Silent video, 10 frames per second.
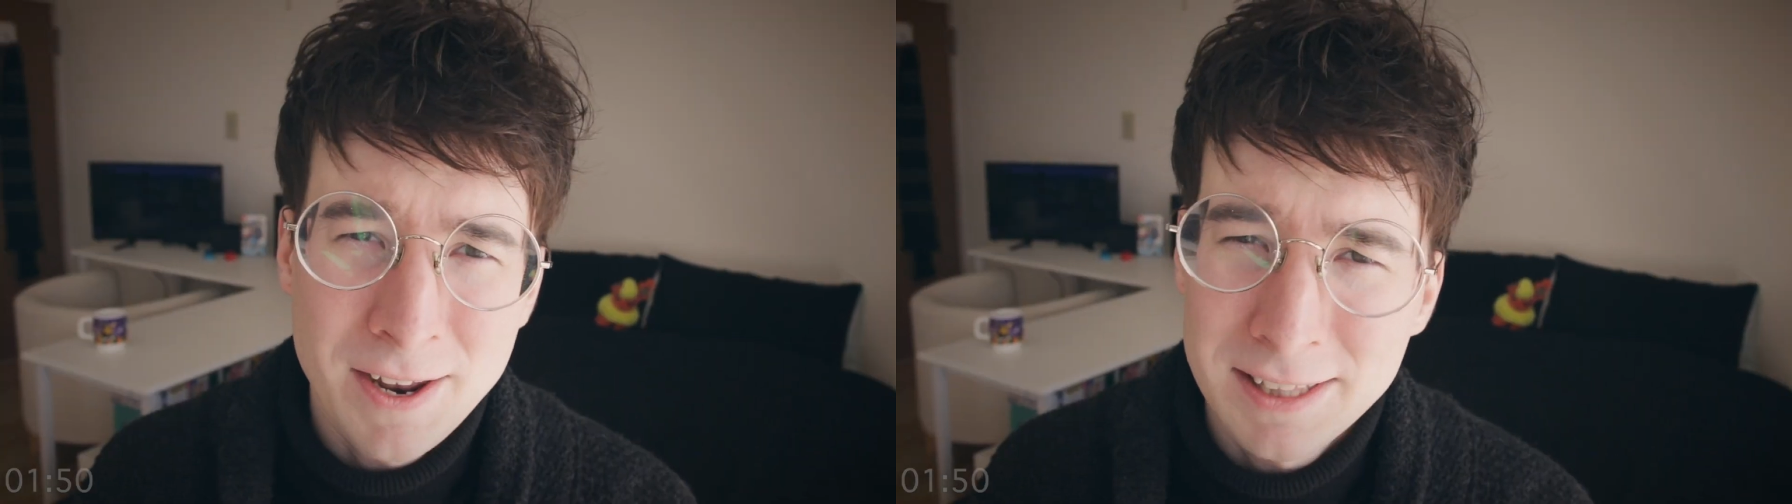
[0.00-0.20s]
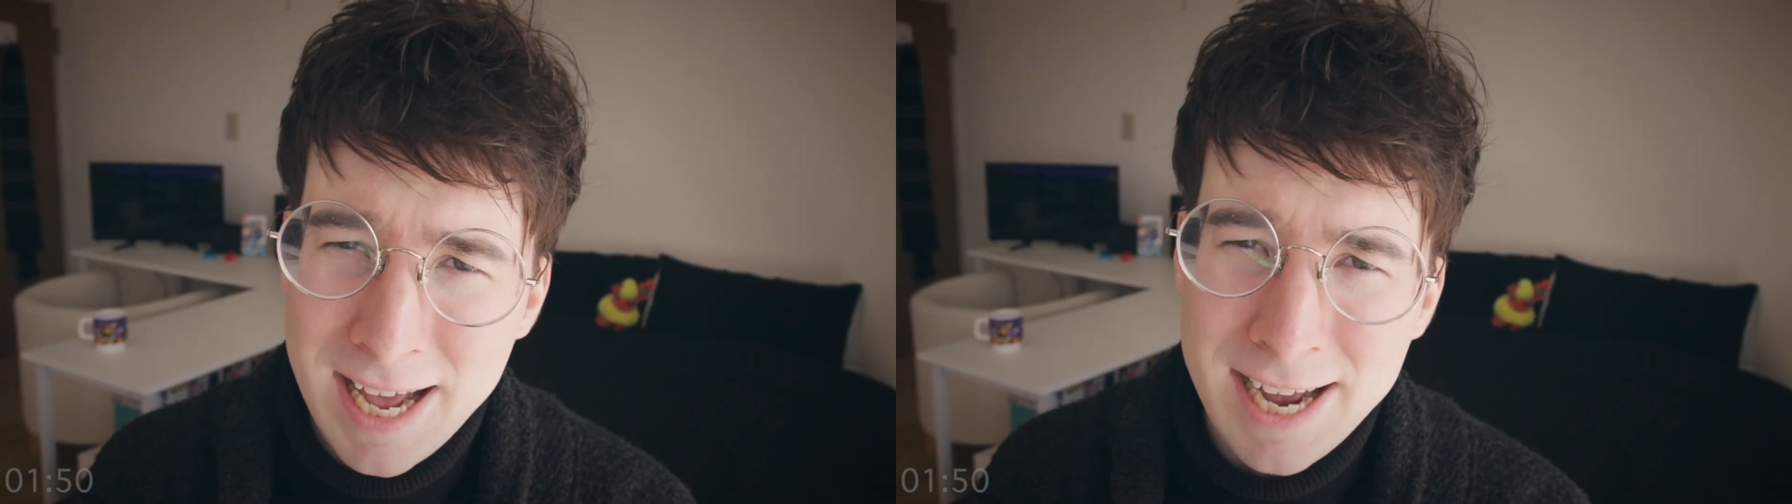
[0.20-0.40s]

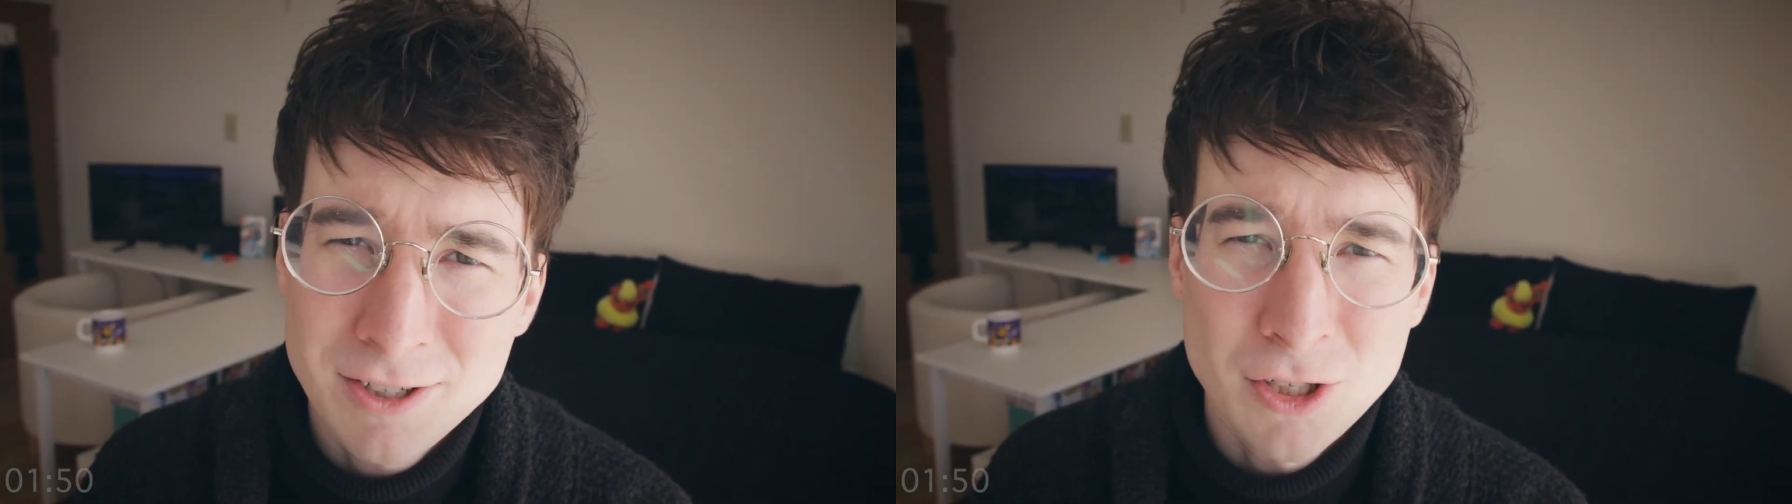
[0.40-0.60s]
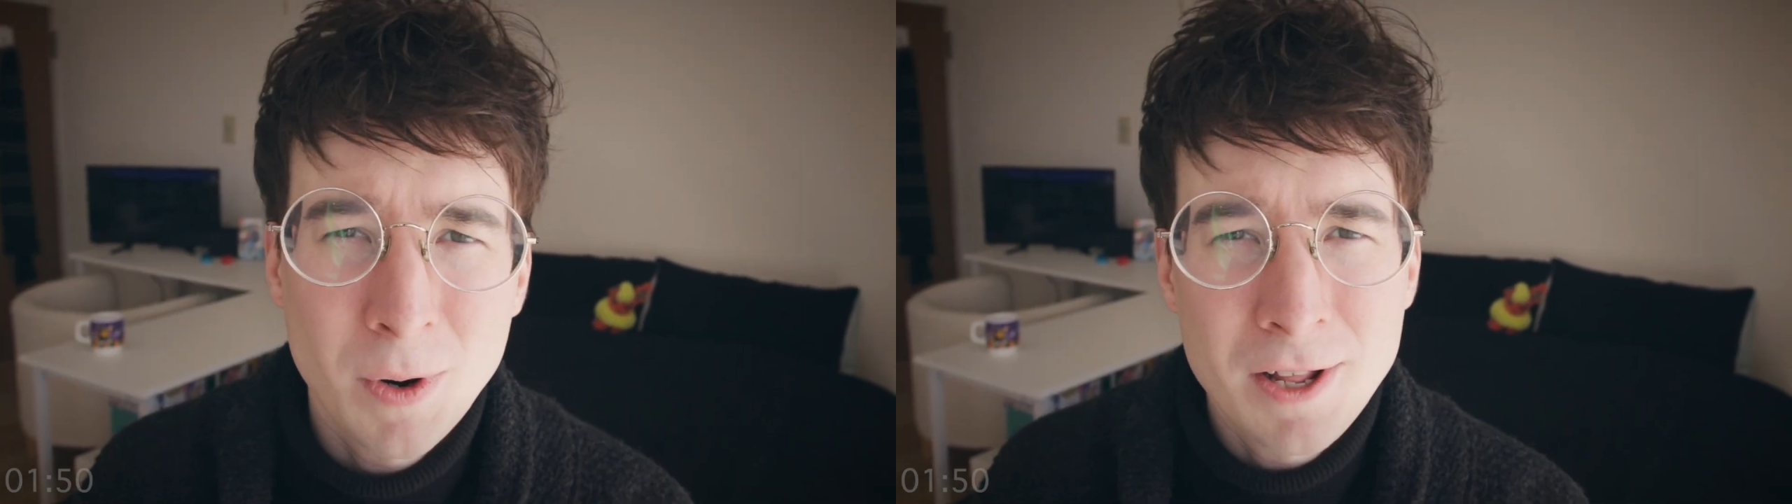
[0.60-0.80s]
that at
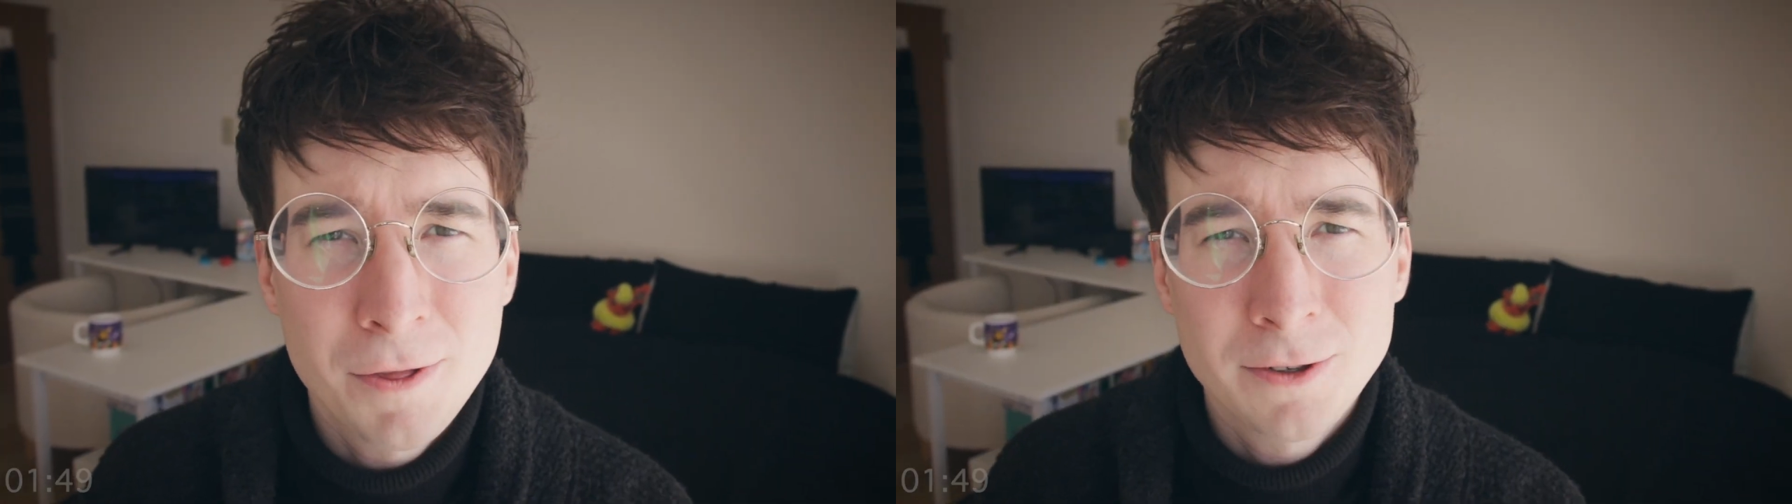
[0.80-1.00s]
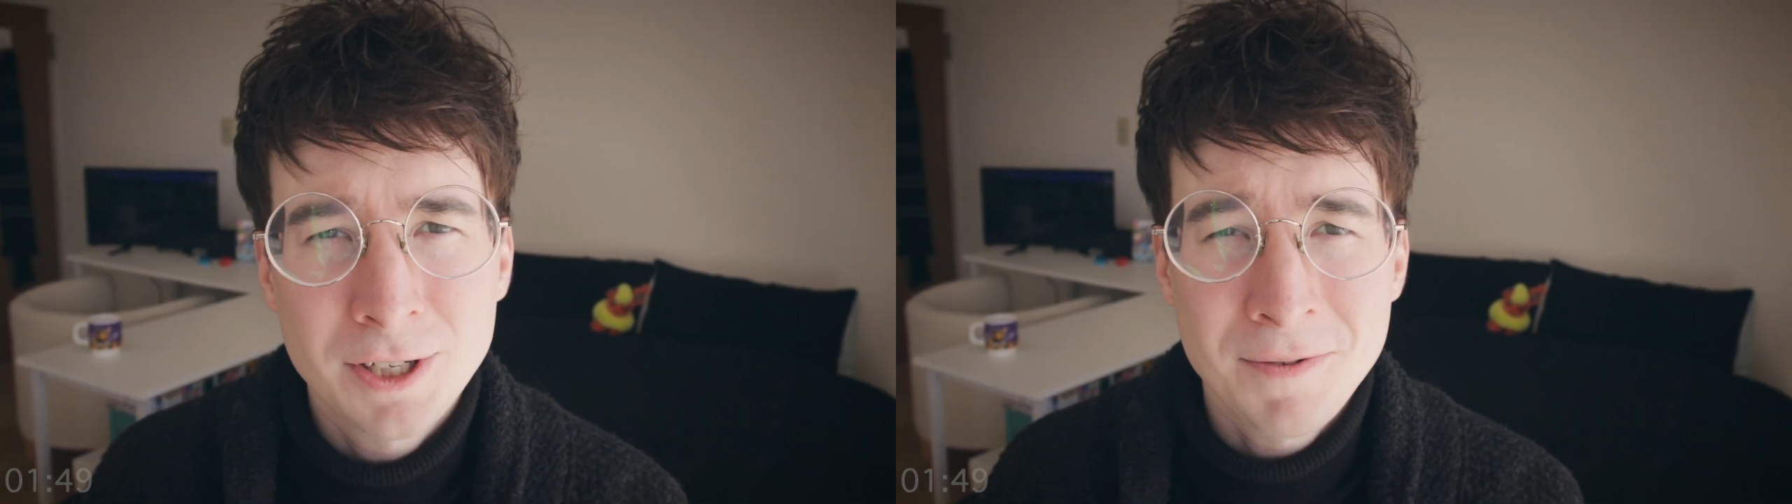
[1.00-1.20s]
last in
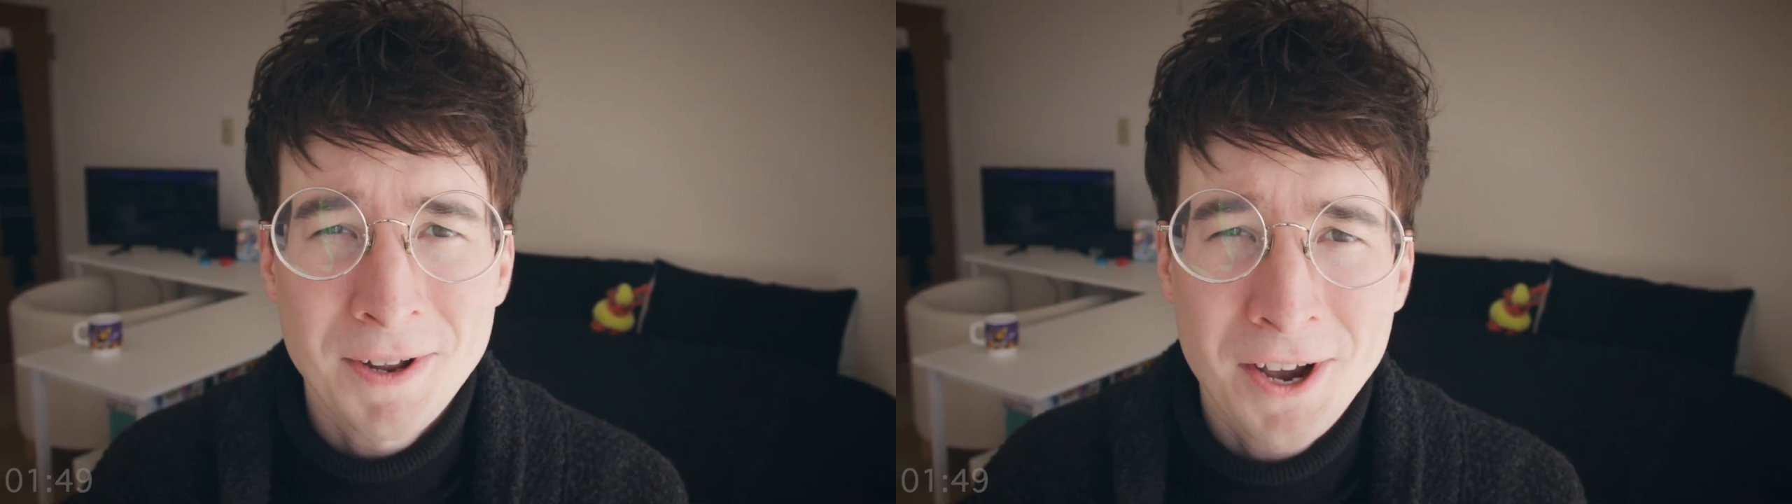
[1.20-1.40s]
2013 we